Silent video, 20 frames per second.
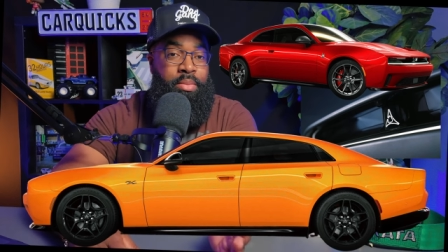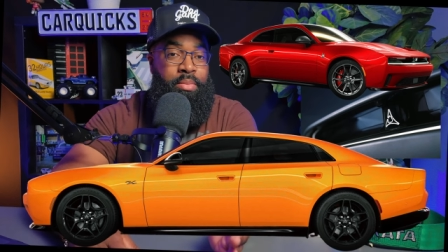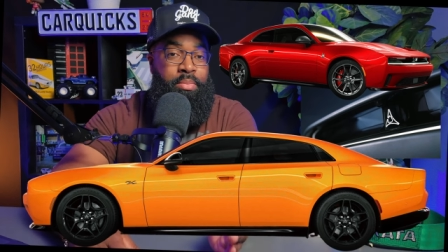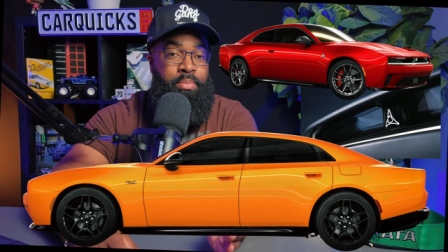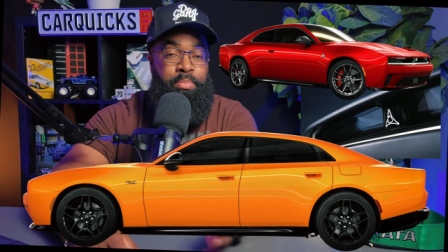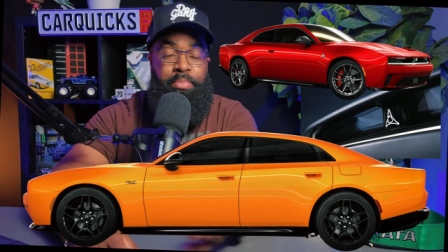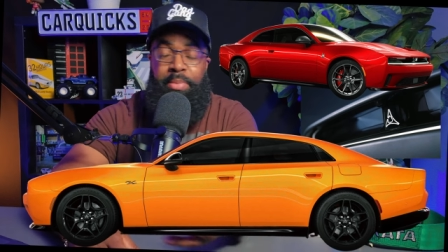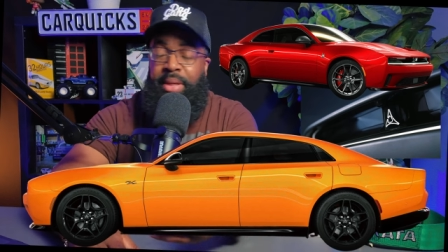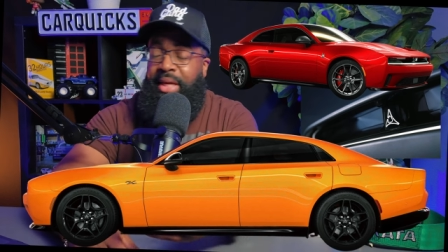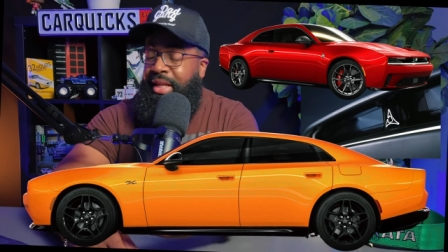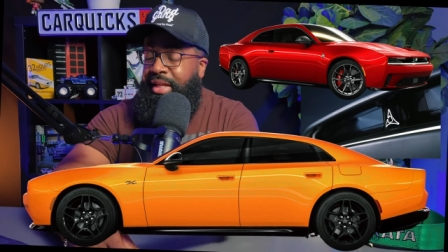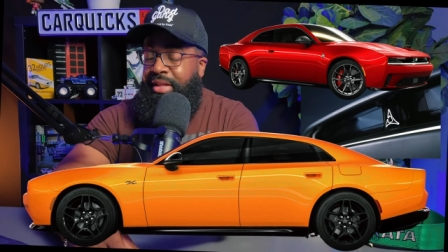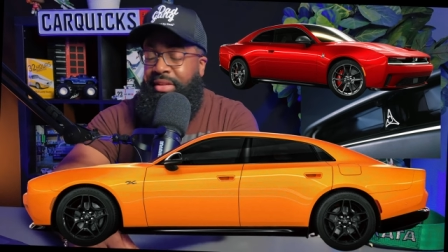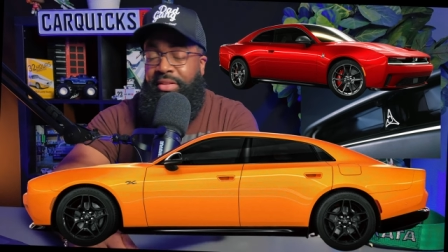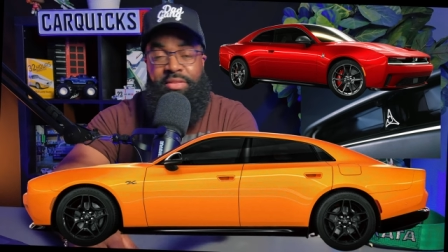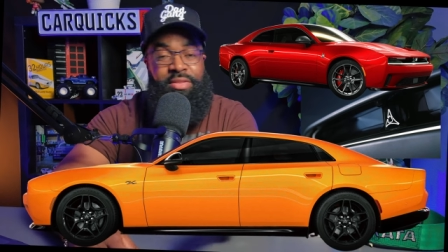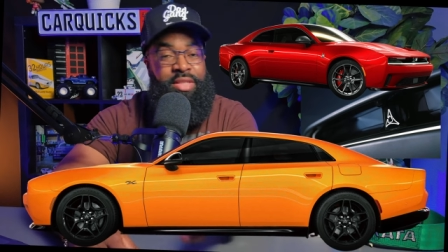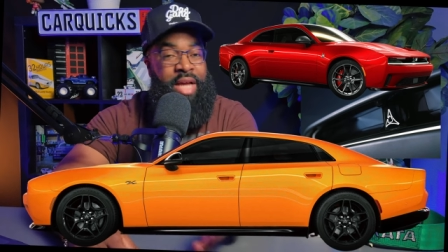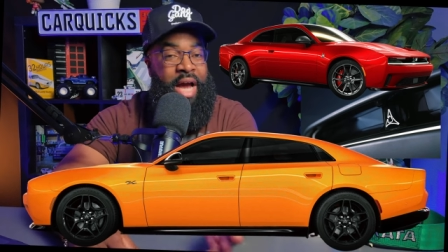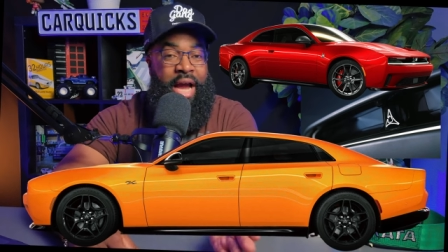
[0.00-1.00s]
meaty
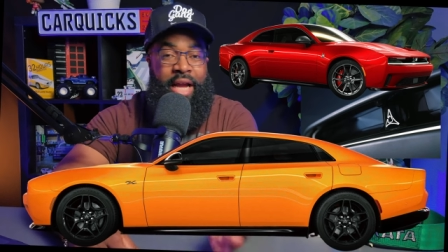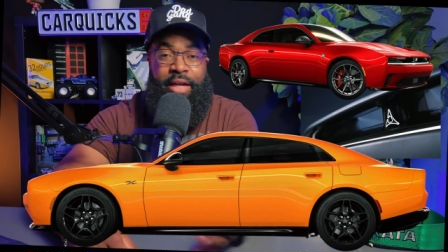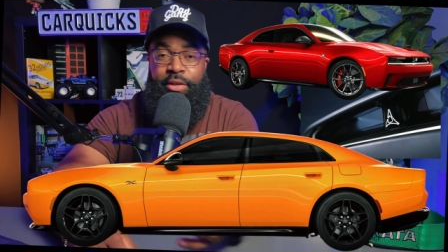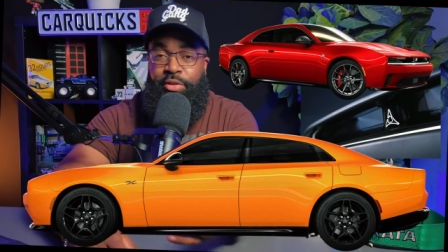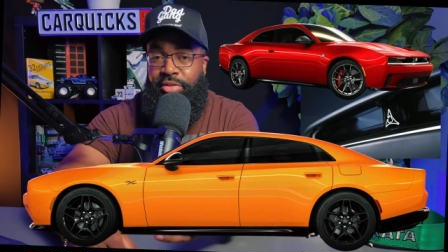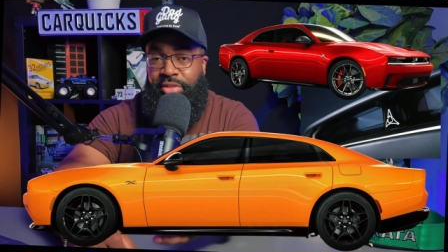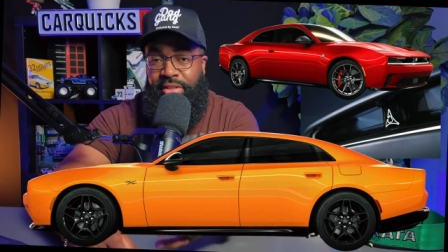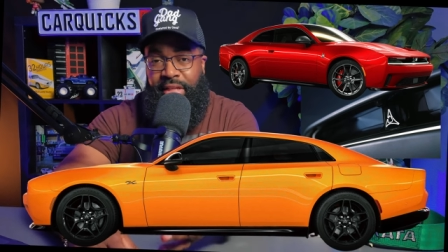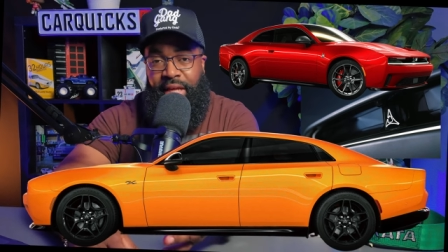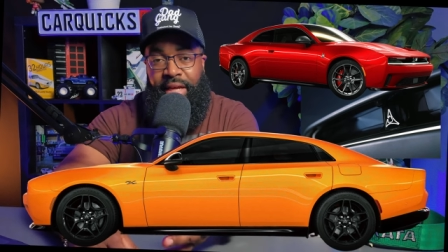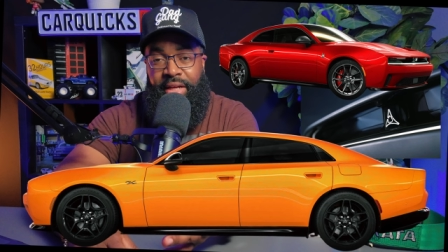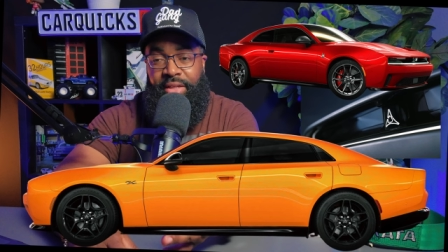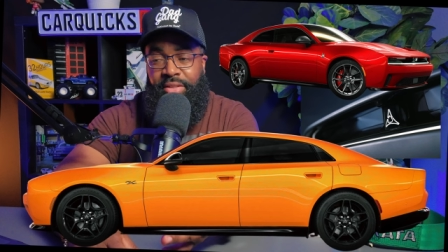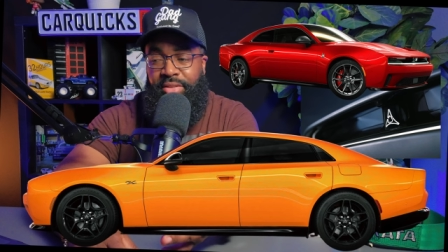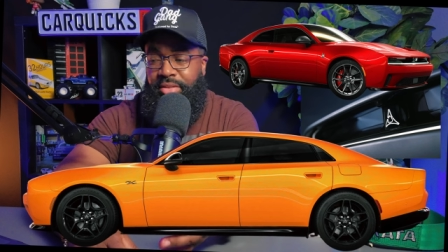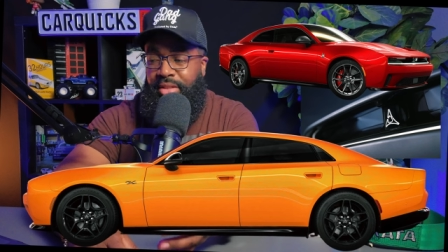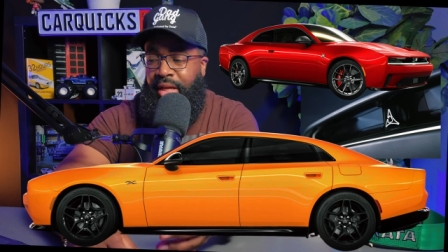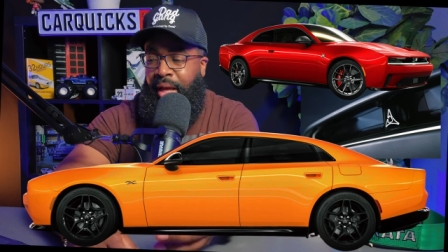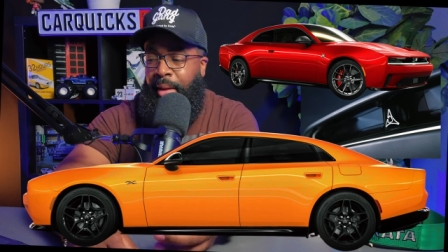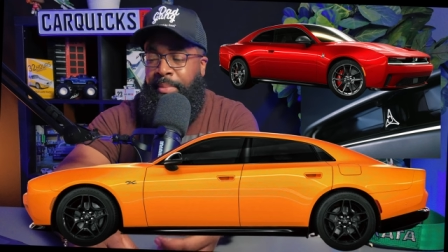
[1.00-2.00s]
tire
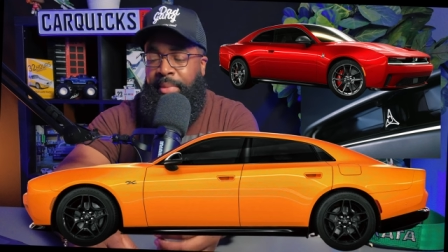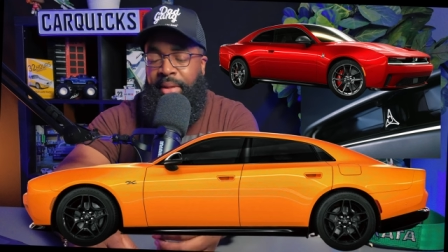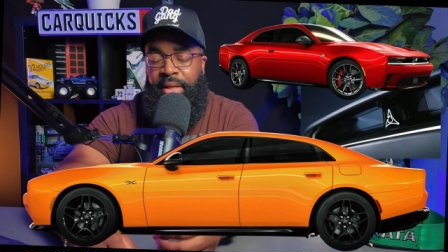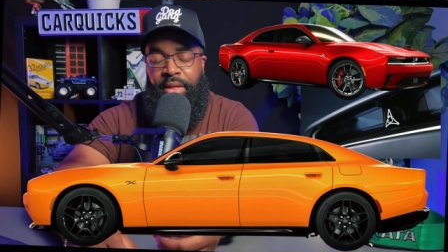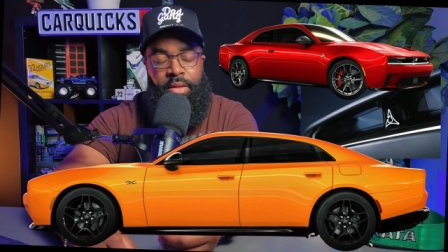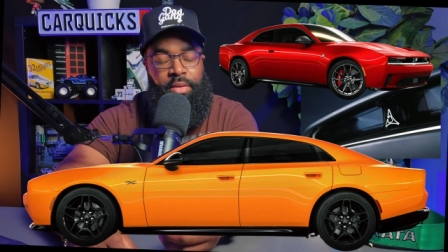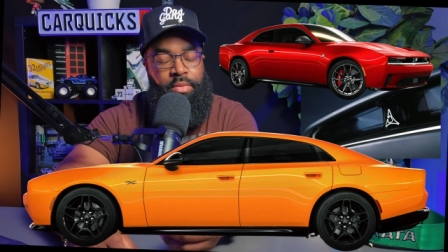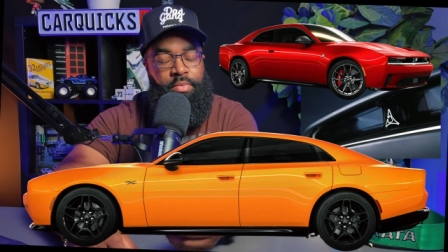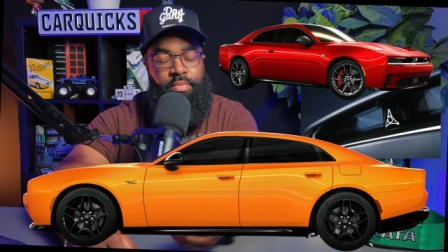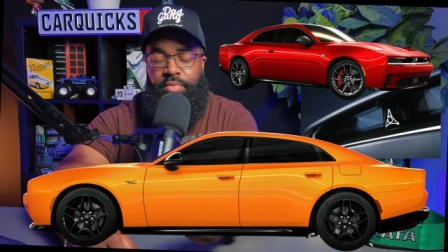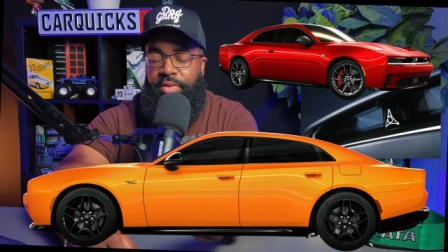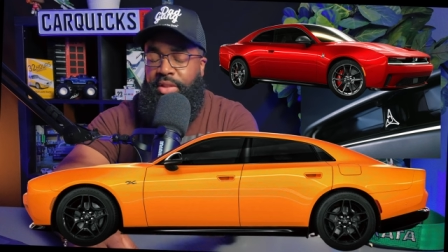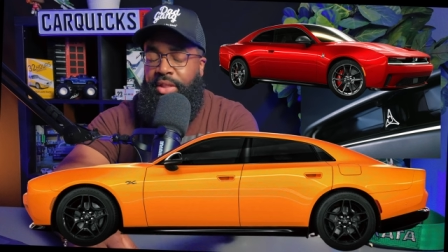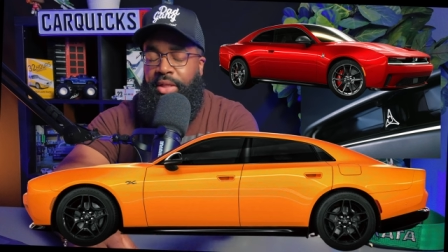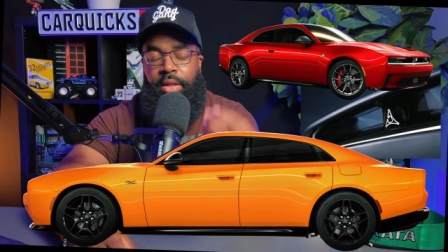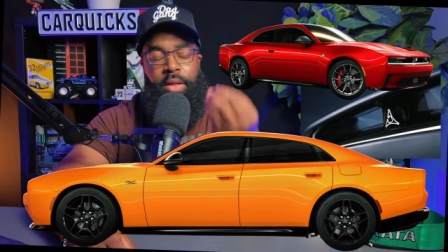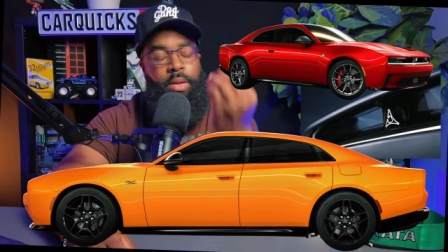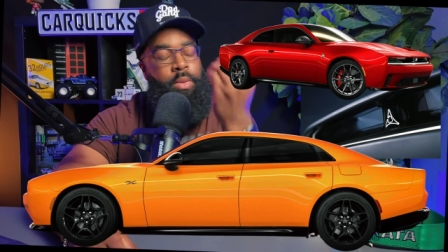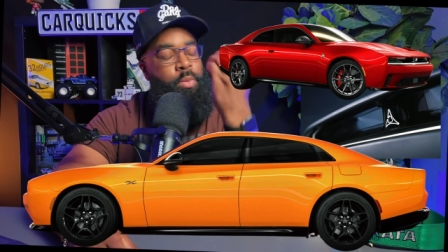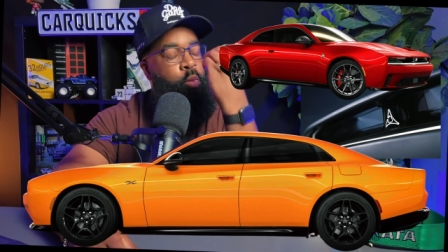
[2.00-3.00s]
stance, I mean,
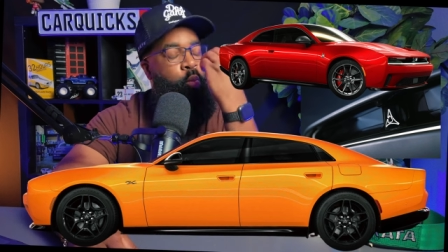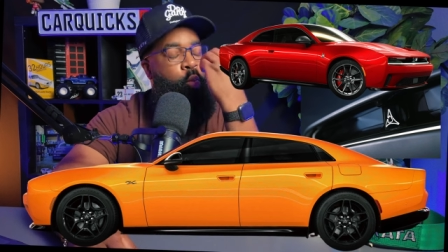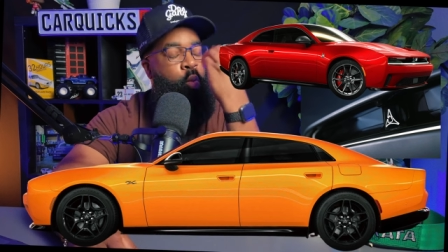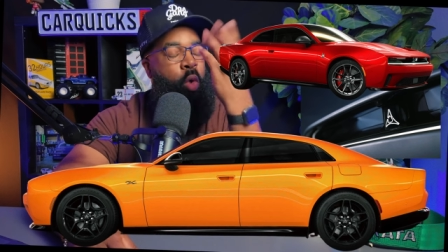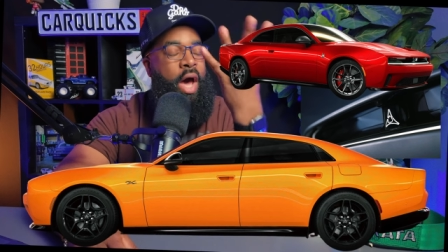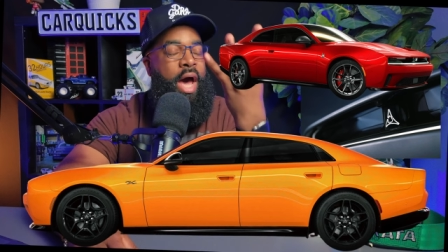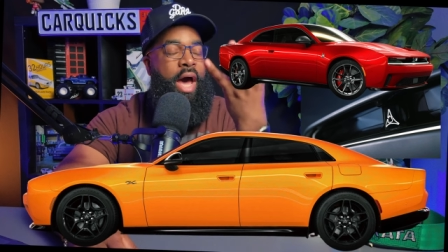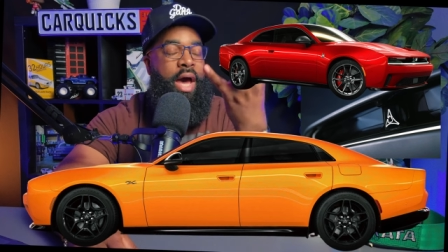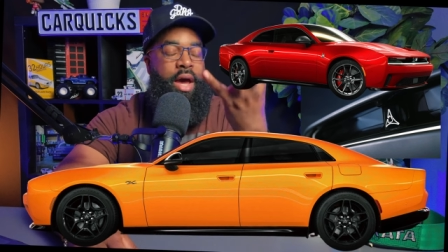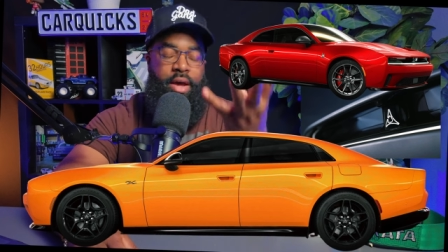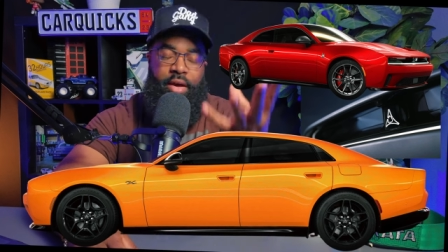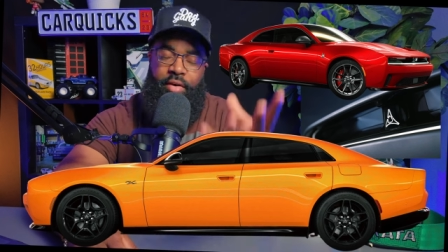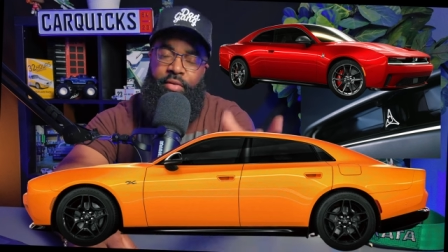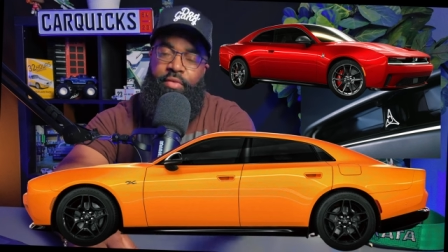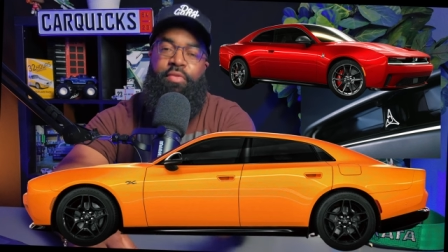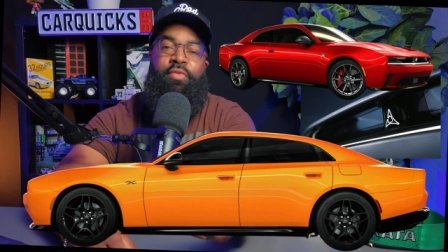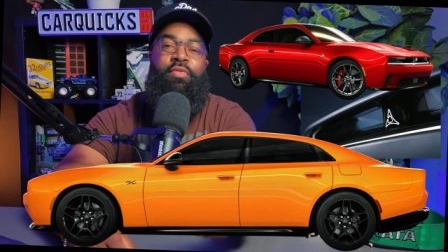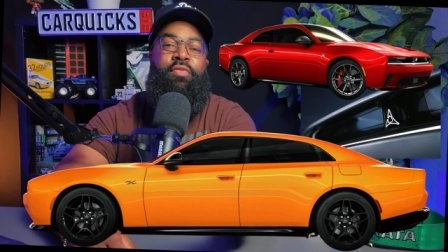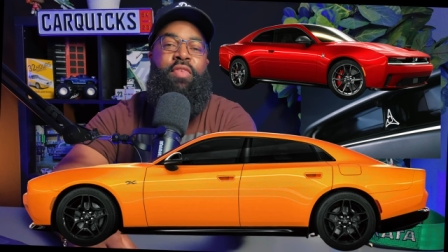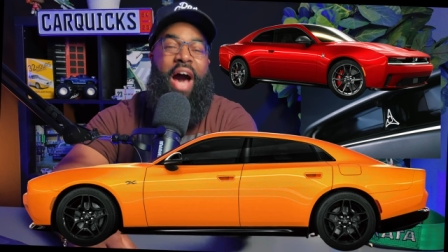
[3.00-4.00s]
mwah,
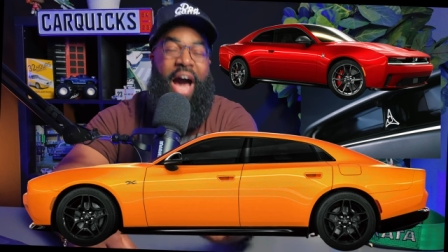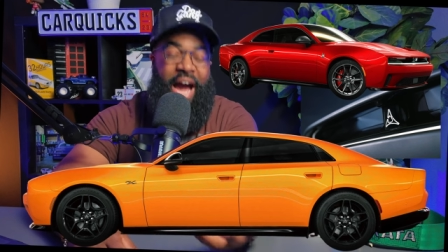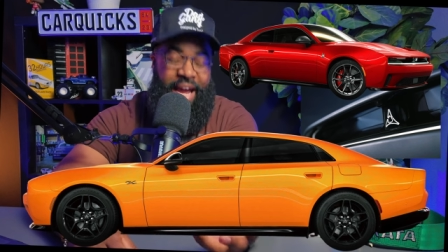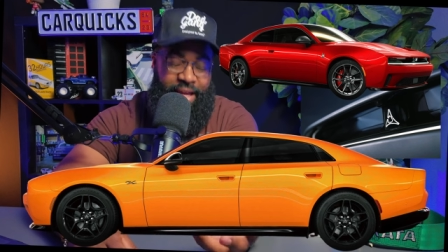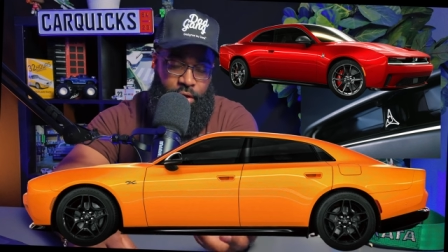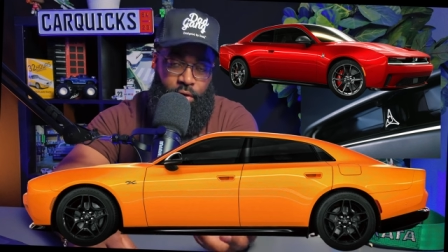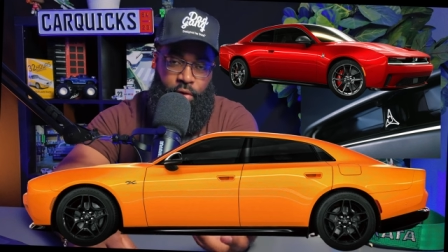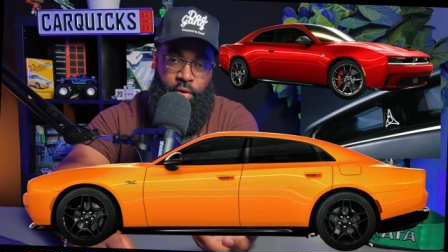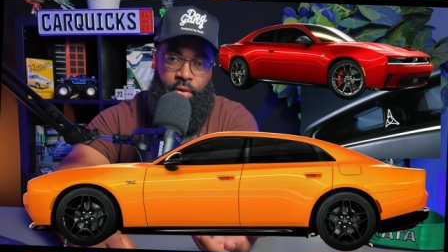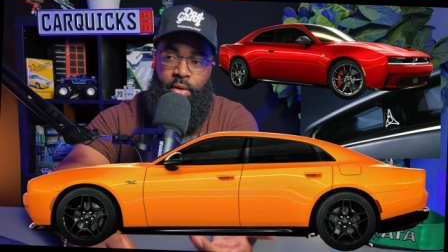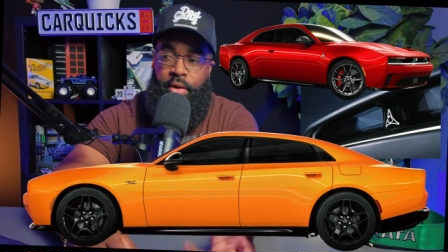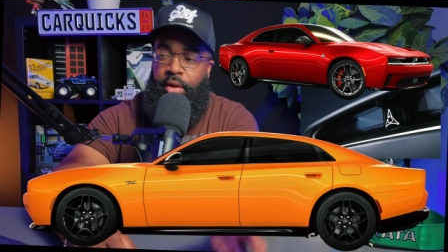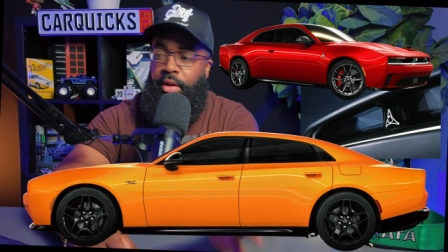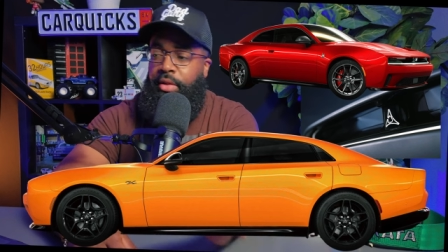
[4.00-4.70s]
fire.